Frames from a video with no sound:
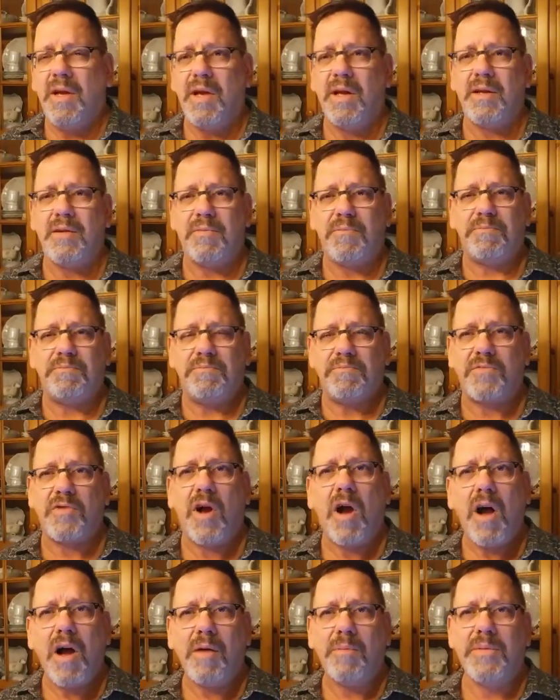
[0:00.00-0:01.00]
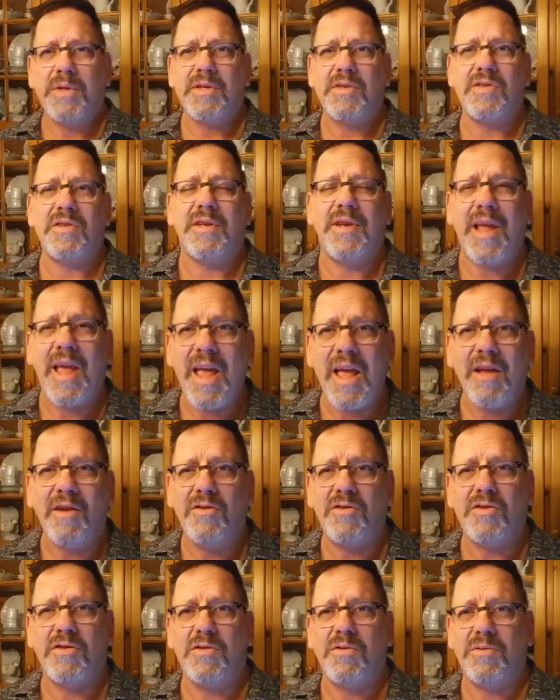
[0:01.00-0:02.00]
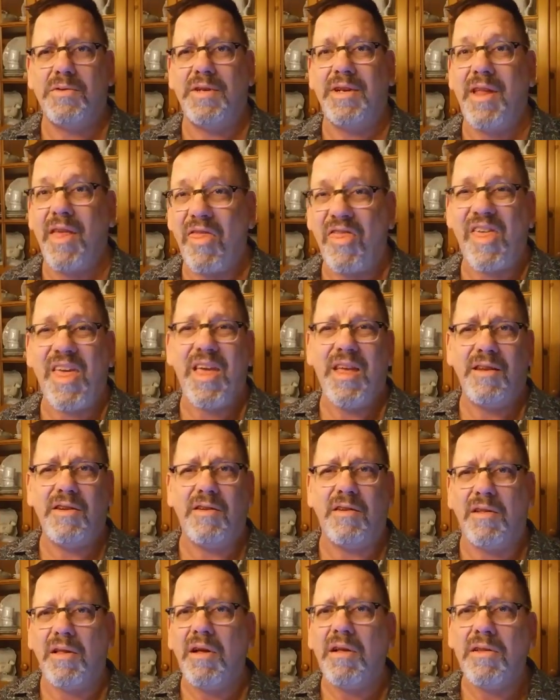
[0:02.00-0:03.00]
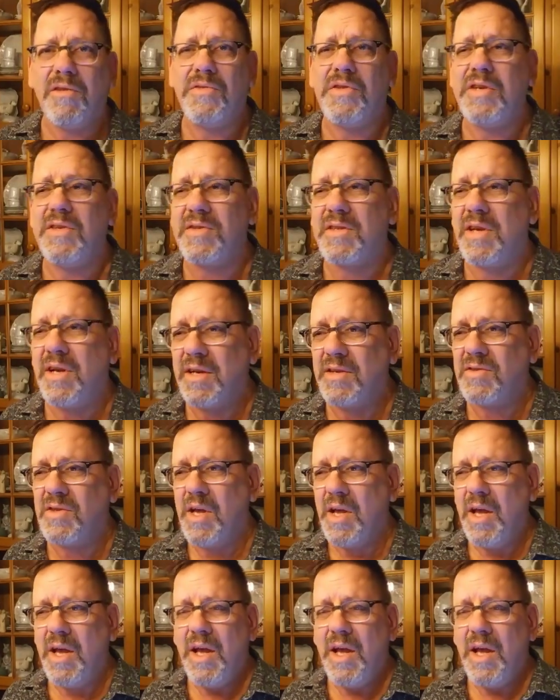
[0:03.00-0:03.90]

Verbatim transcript: and Thomas and Andrew and Nathaniel, all of these guys,